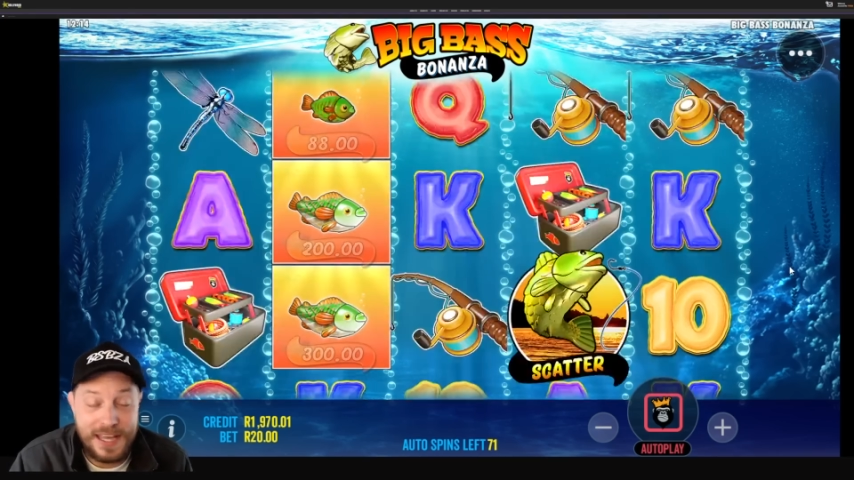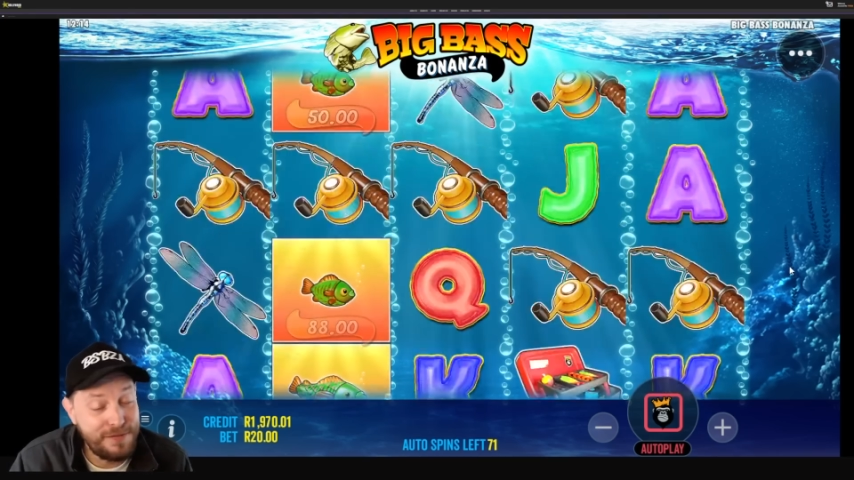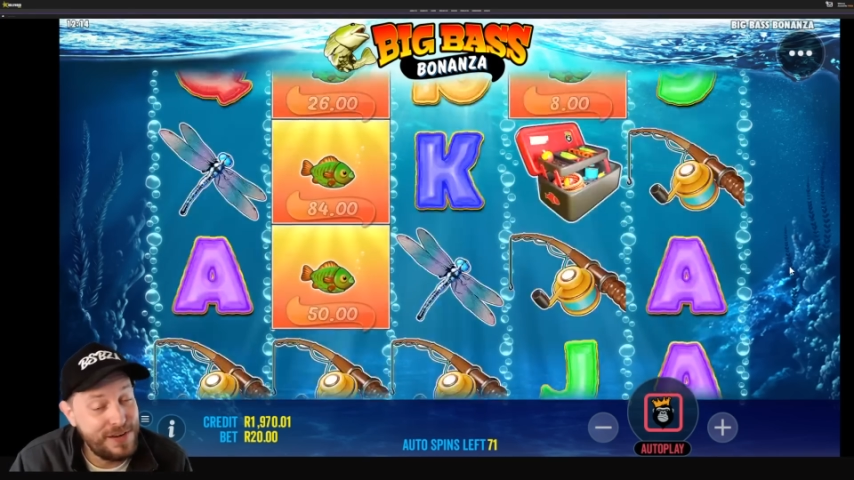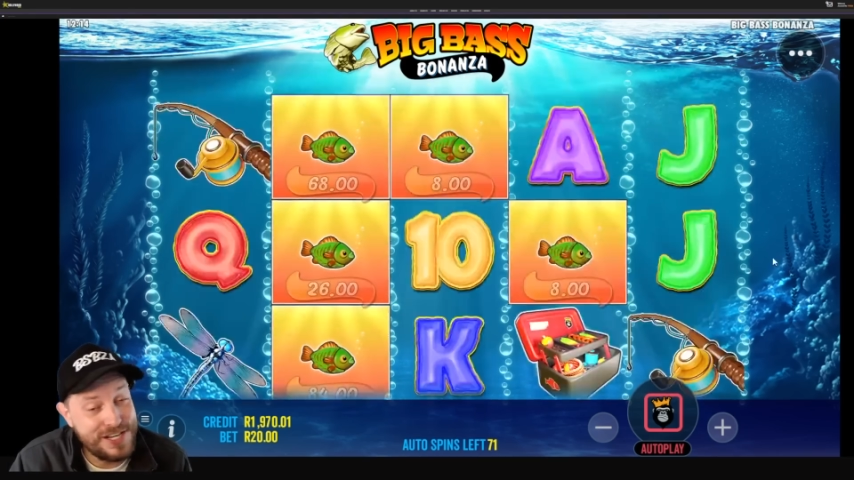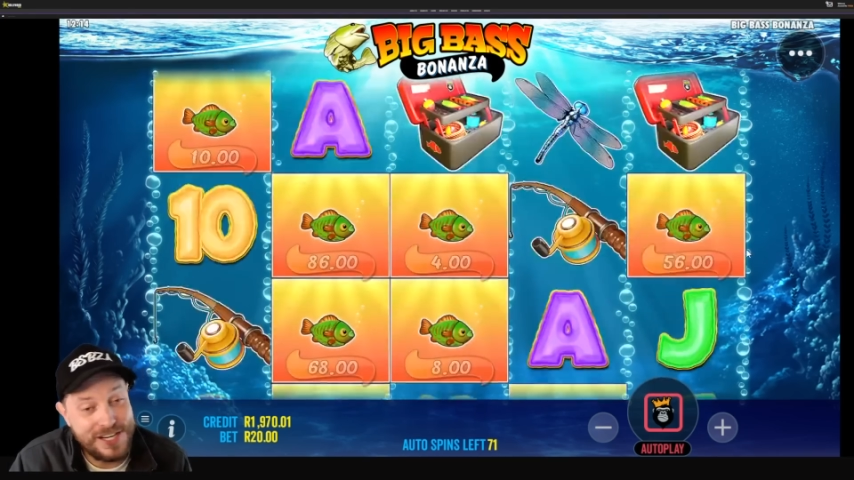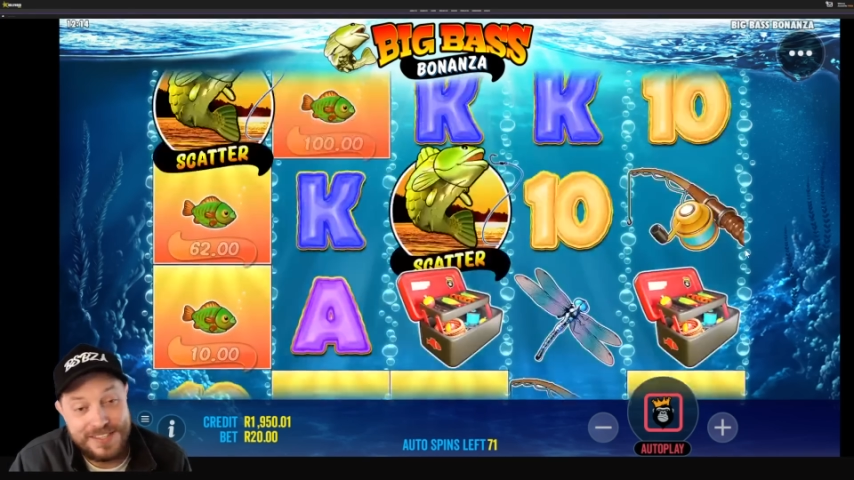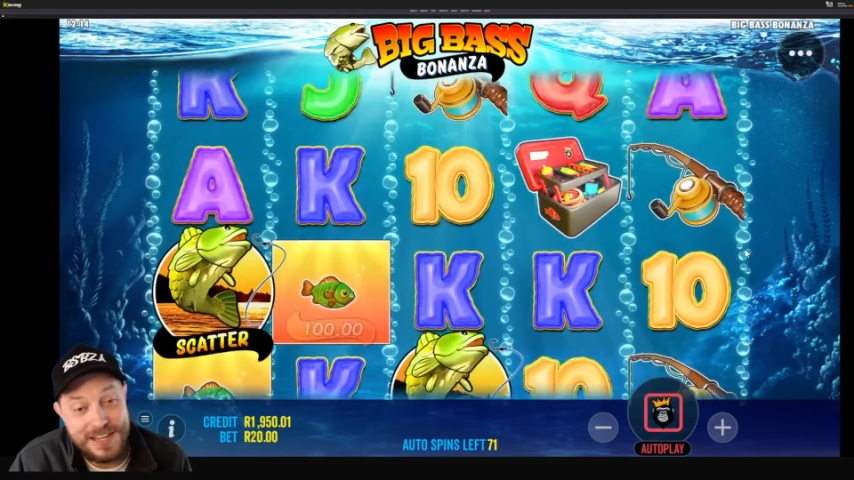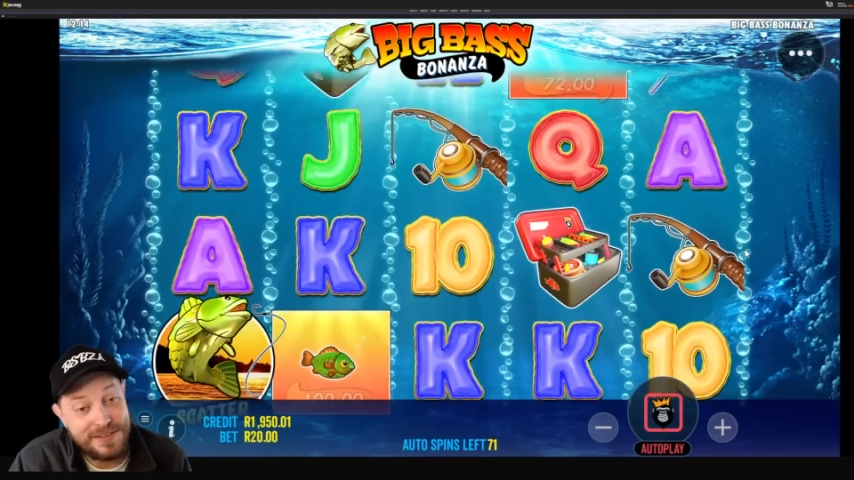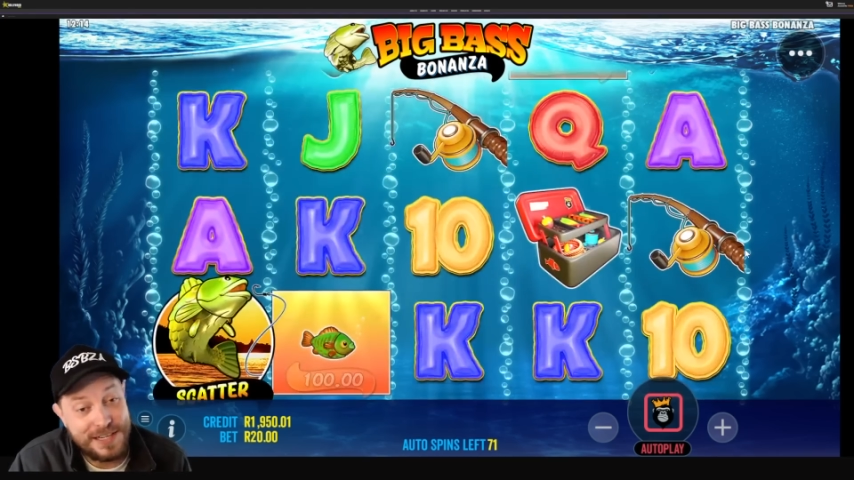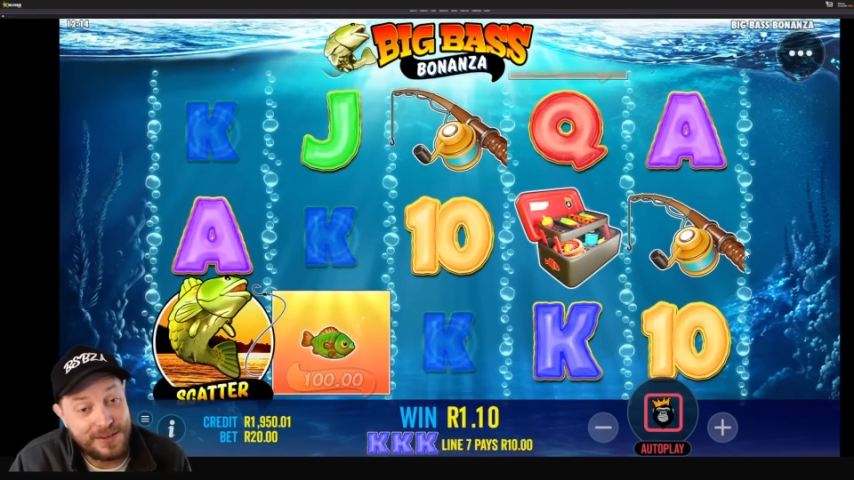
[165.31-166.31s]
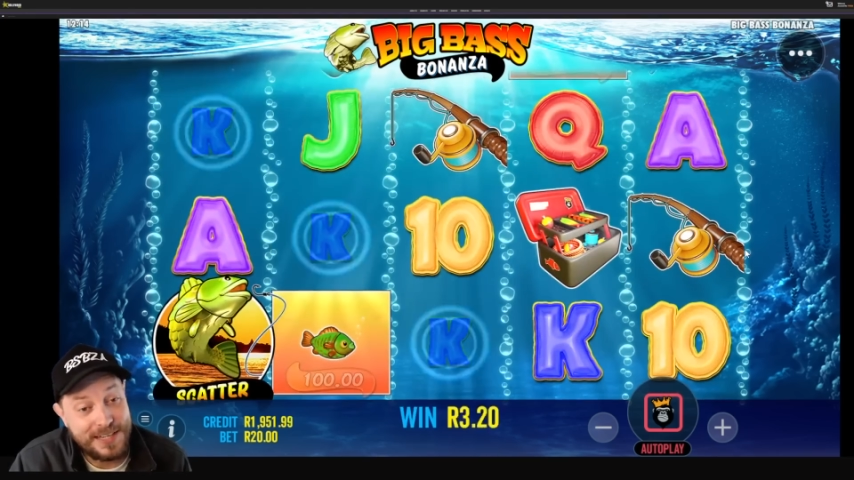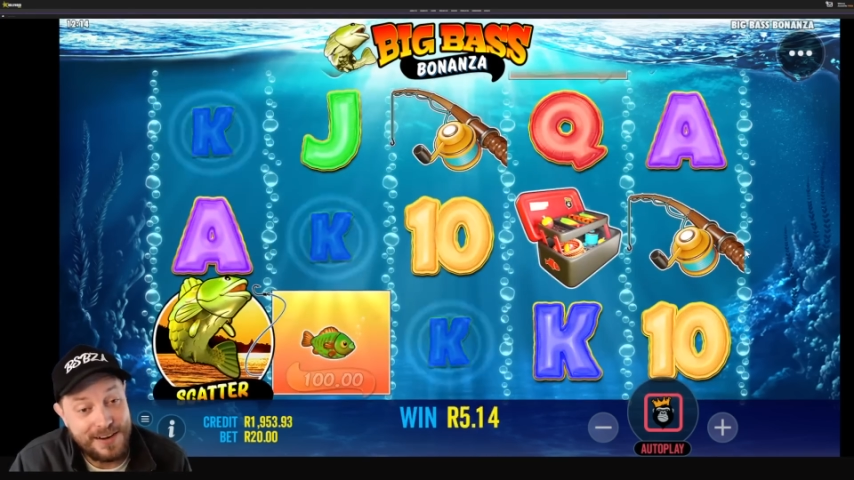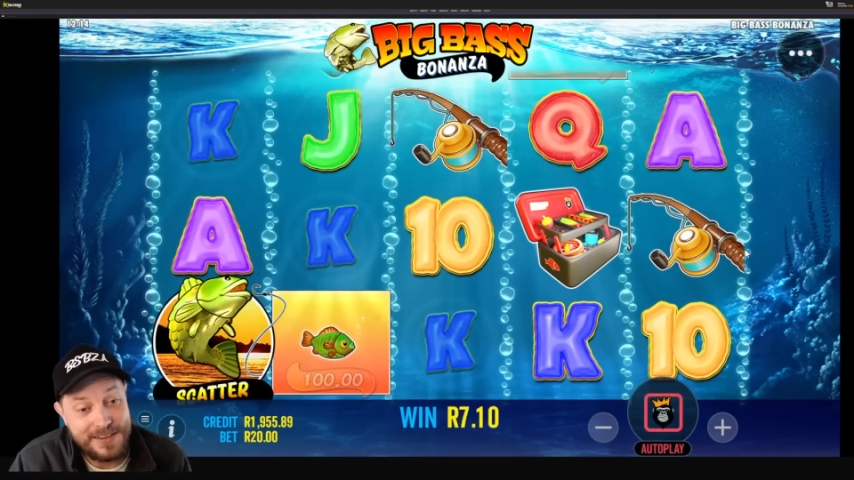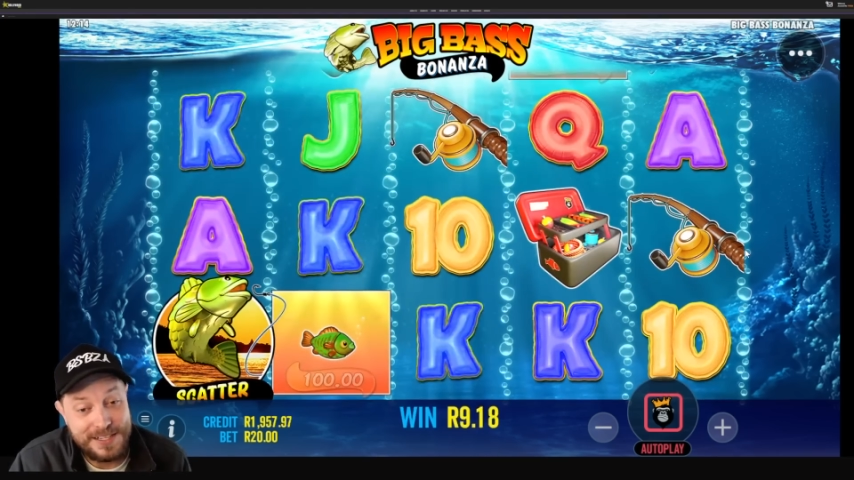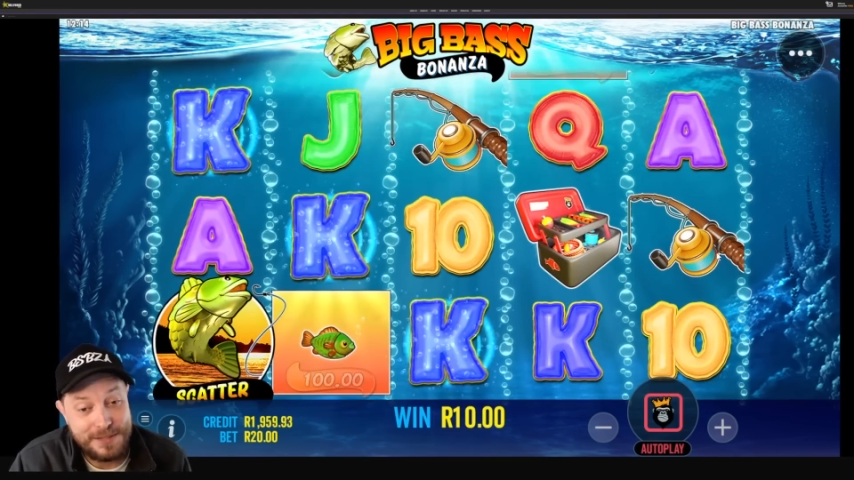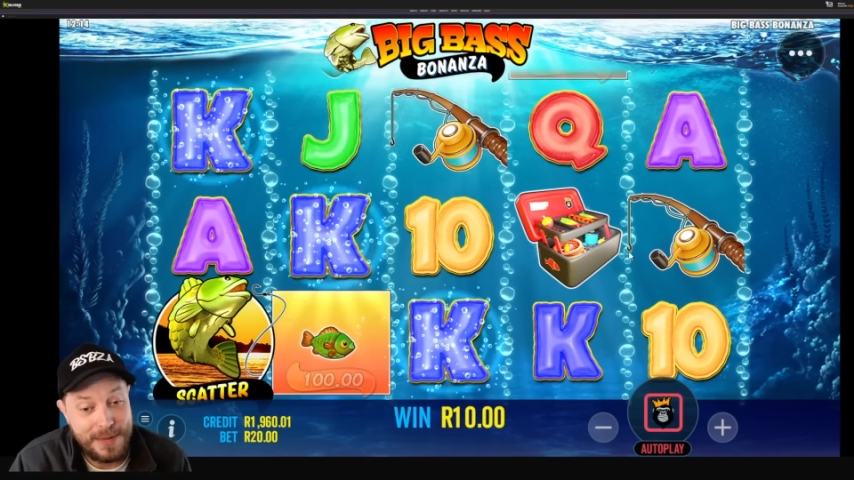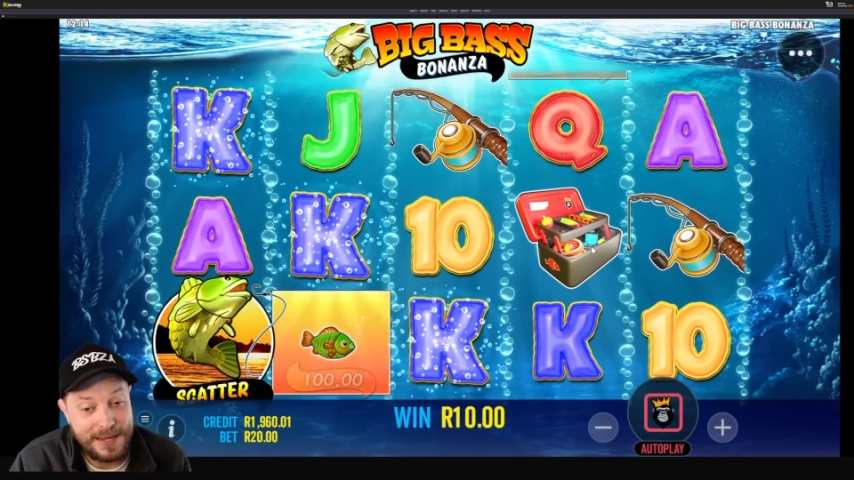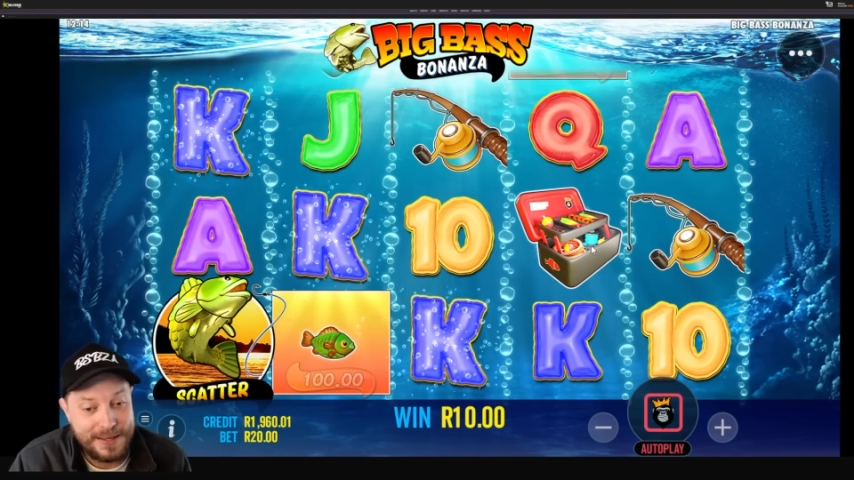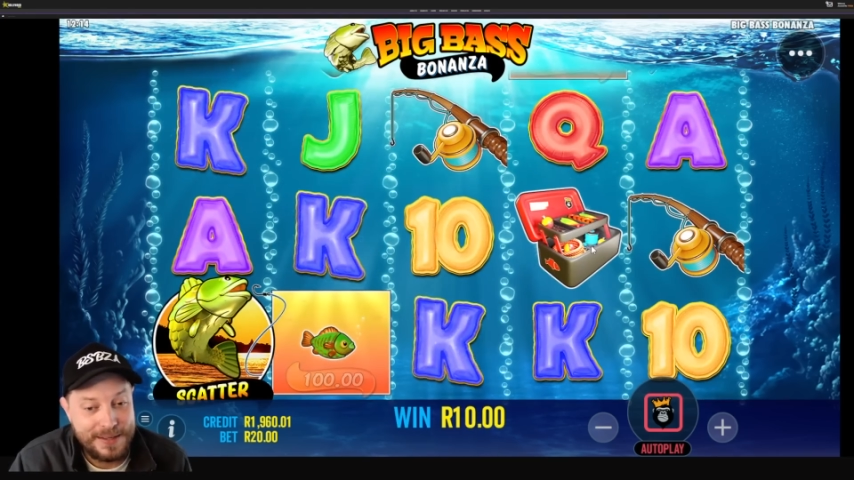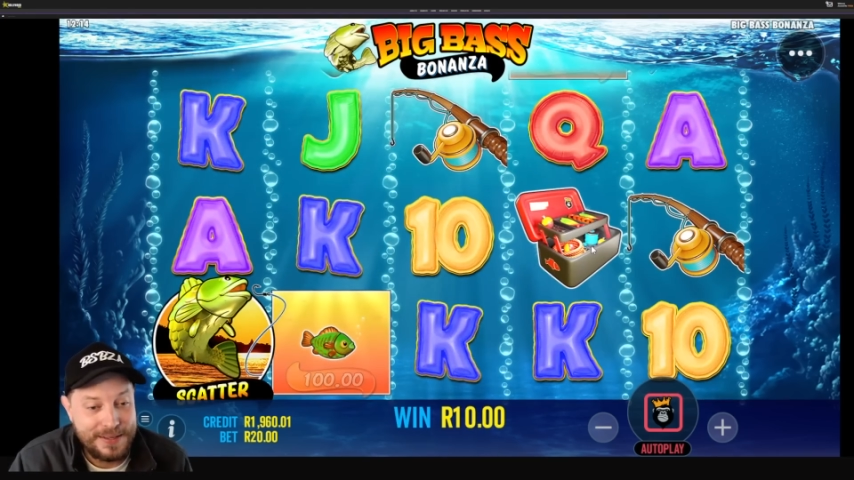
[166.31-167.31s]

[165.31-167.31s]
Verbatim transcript: that feature is definitely not guaranteed to pay.